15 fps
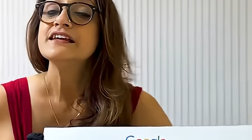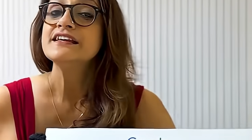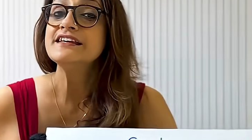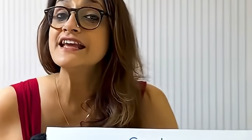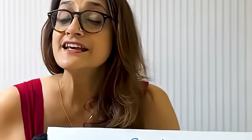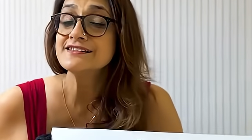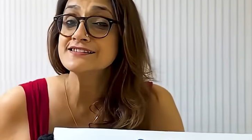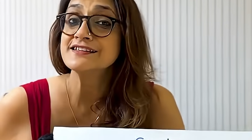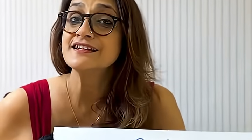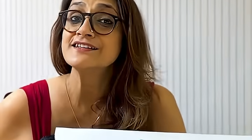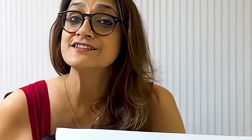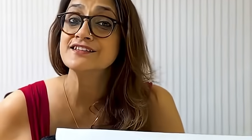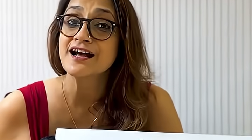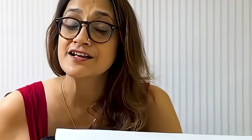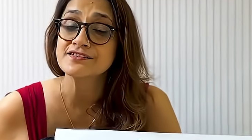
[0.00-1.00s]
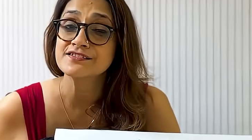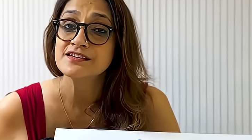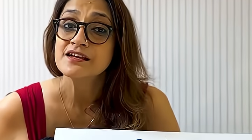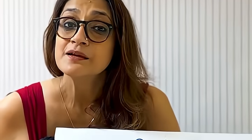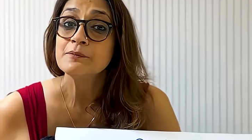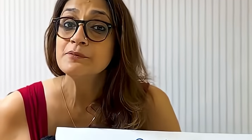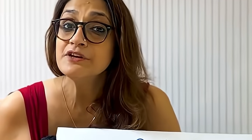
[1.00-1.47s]
Yes, it does.
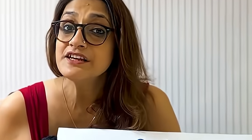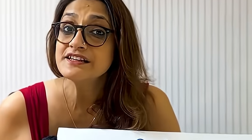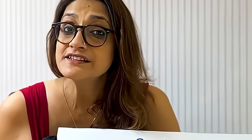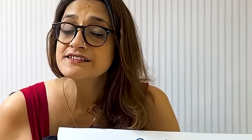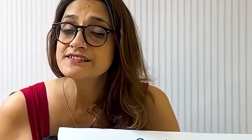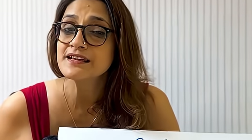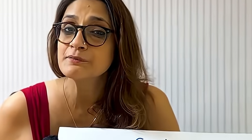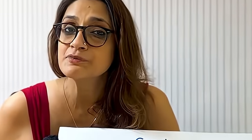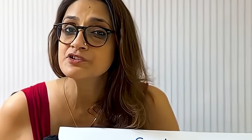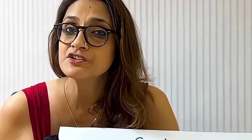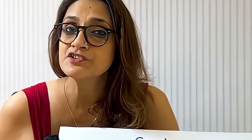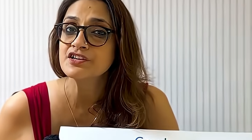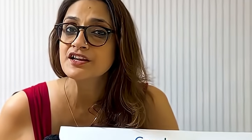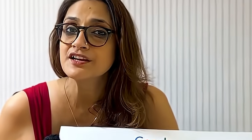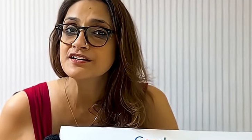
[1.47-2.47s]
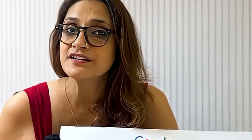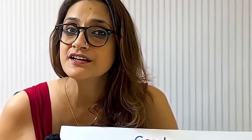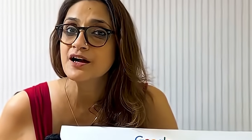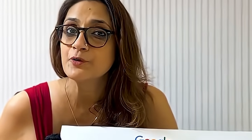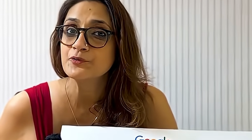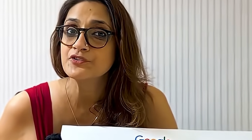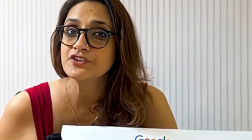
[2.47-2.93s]
Preconception genetic
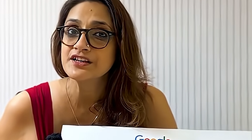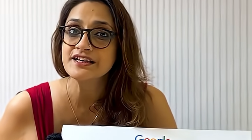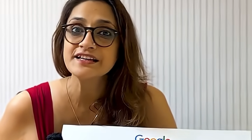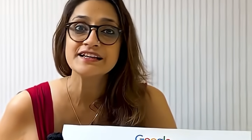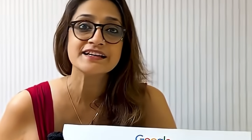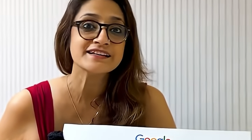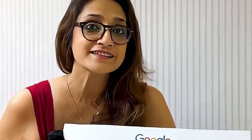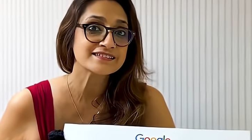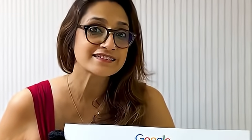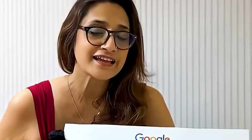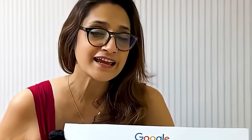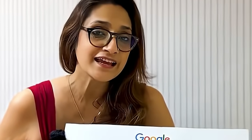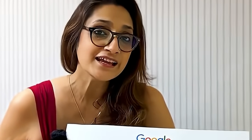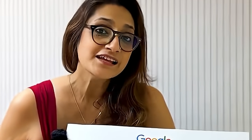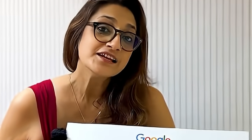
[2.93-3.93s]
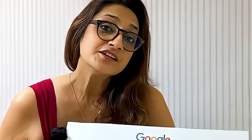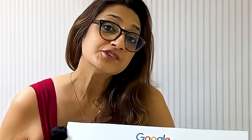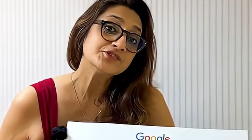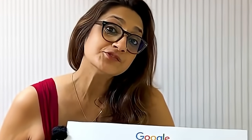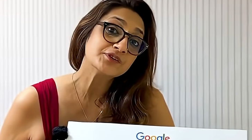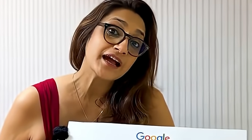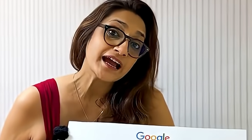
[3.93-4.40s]
counseling is there
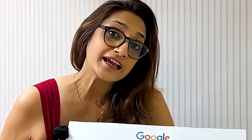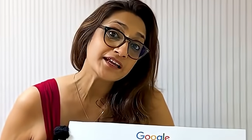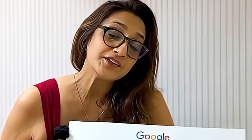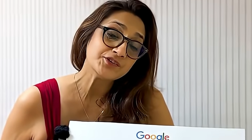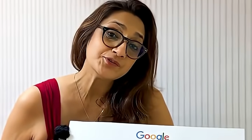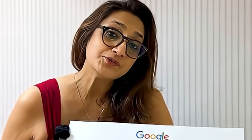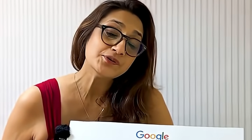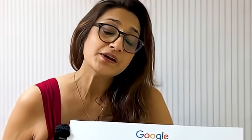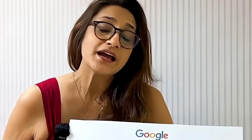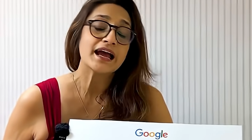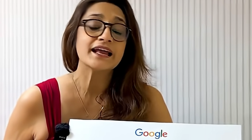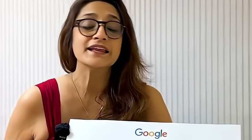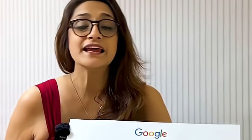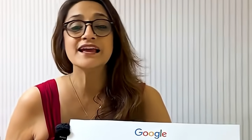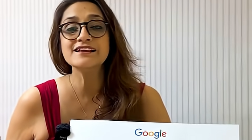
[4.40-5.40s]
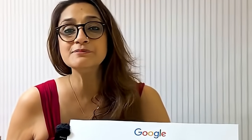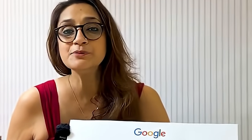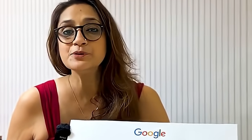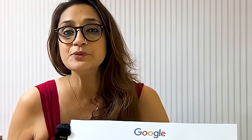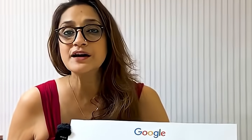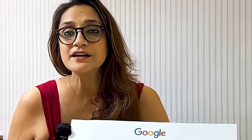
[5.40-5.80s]
to guide you and help you